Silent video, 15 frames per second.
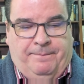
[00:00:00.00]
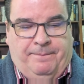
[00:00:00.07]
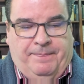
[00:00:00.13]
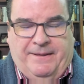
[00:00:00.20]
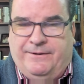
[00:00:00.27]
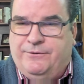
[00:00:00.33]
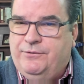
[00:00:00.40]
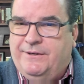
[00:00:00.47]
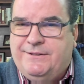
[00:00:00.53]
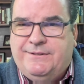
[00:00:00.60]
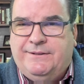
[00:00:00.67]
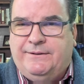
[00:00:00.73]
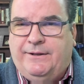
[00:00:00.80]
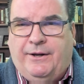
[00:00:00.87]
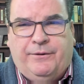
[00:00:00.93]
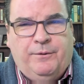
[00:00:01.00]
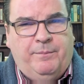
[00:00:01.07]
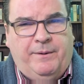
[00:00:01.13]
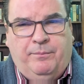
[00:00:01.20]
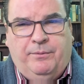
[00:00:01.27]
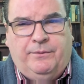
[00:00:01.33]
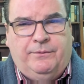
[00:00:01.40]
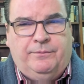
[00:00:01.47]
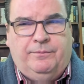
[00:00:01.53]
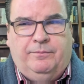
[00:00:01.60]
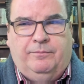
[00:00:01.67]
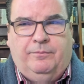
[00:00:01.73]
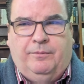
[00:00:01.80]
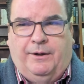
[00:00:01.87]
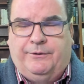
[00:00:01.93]
Interesting that other people
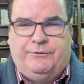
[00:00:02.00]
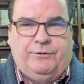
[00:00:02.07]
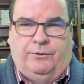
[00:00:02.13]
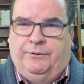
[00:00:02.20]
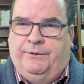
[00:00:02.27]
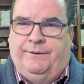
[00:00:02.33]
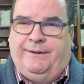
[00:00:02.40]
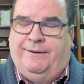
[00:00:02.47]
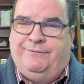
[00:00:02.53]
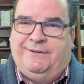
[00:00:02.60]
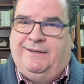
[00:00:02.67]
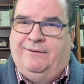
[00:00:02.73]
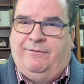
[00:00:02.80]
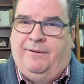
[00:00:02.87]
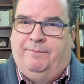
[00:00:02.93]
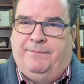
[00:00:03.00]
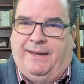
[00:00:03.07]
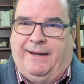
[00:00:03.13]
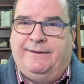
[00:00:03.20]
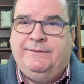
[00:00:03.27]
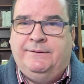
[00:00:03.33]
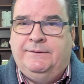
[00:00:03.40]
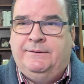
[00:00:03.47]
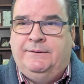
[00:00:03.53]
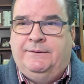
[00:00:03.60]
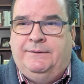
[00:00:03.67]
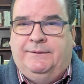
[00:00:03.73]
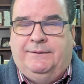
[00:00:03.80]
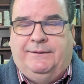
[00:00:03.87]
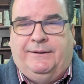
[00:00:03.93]
aren't told that they have to give up that
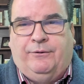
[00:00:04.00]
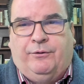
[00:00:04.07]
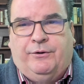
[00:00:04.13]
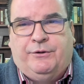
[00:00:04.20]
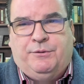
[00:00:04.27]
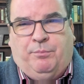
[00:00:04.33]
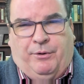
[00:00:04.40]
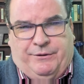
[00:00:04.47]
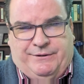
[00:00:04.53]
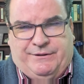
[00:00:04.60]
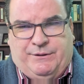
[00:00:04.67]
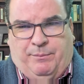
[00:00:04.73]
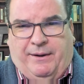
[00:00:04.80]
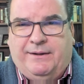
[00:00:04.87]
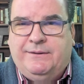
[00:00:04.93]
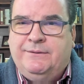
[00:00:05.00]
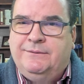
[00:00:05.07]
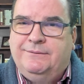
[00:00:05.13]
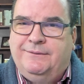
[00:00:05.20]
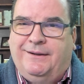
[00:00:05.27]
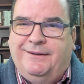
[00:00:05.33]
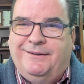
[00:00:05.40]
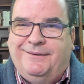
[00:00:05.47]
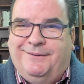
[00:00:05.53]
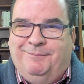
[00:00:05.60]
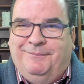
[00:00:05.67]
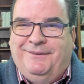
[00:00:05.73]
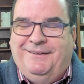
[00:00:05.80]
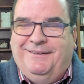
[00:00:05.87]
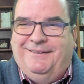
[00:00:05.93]
in order to participate. You
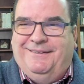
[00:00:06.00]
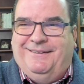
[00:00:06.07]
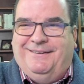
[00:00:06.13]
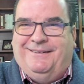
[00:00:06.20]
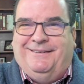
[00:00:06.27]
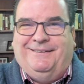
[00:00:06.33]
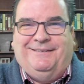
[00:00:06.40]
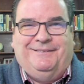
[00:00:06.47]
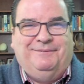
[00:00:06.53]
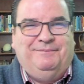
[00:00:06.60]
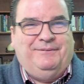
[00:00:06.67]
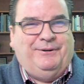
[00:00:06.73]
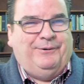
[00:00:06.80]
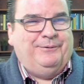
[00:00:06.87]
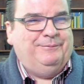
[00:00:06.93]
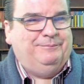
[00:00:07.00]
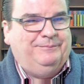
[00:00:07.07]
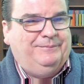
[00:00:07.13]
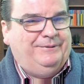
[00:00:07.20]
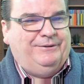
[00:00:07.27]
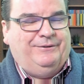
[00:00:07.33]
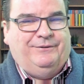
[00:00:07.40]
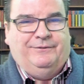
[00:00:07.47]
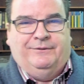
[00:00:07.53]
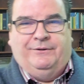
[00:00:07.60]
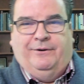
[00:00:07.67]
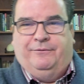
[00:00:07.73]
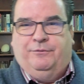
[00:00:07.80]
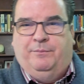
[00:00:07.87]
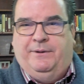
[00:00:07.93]
don't
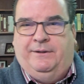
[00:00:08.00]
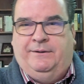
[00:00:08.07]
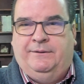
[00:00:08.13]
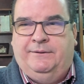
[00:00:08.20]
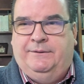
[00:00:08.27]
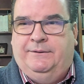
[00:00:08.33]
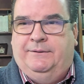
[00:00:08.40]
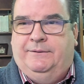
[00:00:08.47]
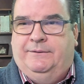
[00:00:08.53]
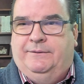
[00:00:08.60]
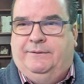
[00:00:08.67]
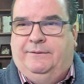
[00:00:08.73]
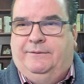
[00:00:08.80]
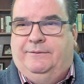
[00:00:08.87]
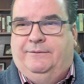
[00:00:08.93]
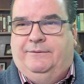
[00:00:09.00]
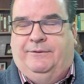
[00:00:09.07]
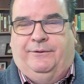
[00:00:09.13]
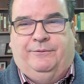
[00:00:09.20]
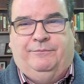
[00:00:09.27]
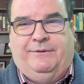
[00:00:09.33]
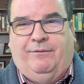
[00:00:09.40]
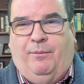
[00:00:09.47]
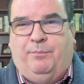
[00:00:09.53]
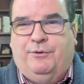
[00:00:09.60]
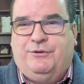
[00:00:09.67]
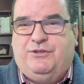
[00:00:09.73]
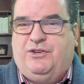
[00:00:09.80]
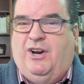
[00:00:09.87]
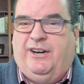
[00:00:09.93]
have to be, give up your
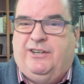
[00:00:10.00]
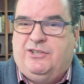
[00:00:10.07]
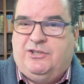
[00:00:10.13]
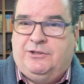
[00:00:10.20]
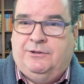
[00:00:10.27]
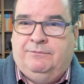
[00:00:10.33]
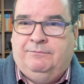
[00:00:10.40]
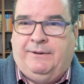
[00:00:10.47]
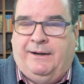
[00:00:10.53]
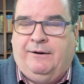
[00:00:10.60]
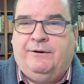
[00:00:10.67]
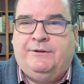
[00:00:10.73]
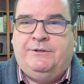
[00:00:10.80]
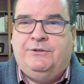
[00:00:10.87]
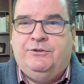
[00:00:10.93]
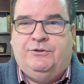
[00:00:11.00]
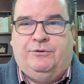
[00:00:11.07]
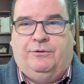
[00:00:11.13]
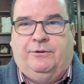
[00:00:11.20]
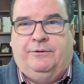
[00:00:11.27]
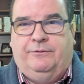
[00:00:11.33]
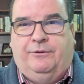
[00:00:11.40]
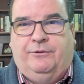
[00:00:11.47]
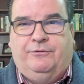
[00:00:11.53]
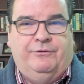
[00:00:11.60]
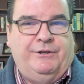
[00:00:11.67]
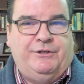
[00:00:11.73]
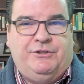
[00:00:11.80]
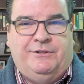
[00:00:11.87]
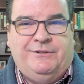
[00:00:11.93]
Scottish heritage or your
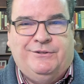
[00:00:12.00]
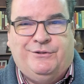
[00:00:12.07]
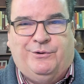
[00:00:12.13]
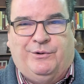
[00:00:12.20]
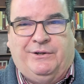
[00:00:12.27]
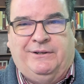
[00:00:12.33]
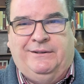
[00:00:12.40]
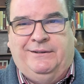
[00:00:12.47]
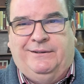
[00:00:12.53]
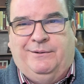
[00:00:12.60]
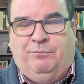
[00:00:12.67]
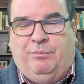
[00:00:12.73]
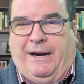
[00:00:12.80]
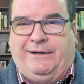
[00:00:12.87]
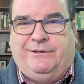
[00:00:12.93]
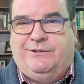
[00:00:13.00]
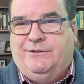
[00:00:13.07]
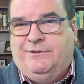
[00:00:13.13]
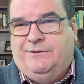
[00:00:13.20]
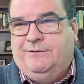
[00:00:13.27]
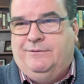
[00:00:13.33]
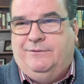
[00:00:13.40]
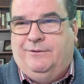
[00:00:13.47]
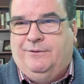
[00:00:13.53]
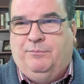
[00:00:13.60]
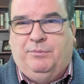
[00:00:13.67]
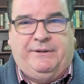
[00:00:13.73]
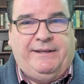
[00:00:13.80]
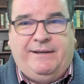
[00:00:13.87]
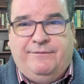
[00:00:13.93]
traditions or practice your
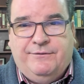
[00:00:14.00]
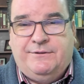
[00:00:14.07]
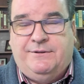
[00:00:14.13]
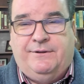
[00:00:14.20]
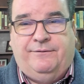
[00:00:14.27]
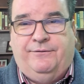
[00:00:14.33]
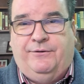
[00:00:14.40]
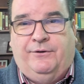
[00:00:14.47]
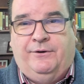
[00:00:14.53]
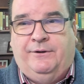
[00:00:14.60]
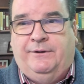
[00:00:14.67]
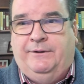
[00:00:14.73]
beliefs if you're,